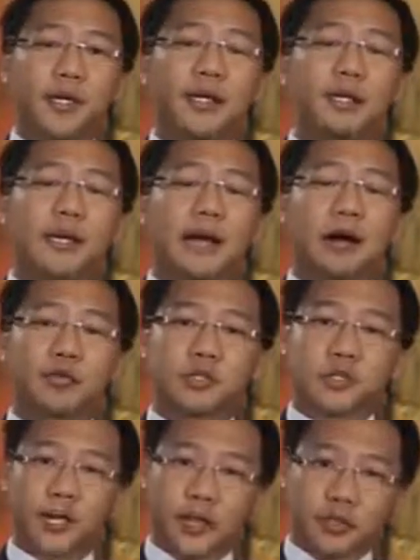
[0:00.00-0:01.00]
any
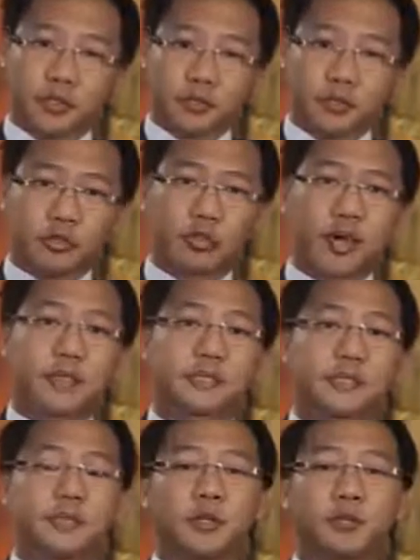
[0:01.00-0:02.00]
outside
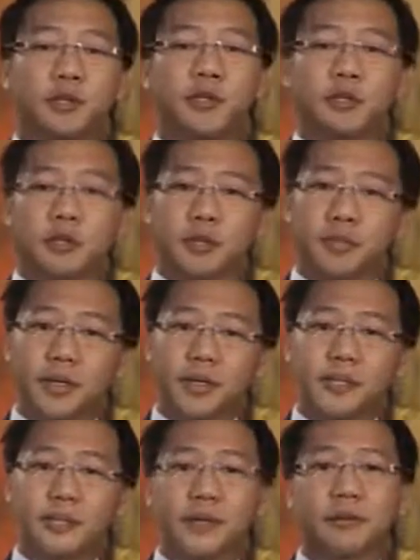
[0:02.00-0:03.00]
contracts between the company
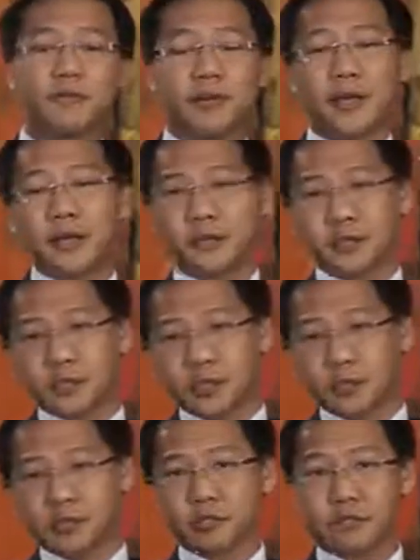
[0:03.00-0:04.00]
itself and
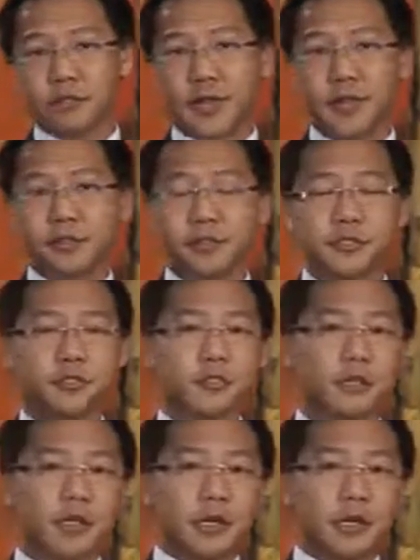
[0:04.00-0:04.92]
service providers.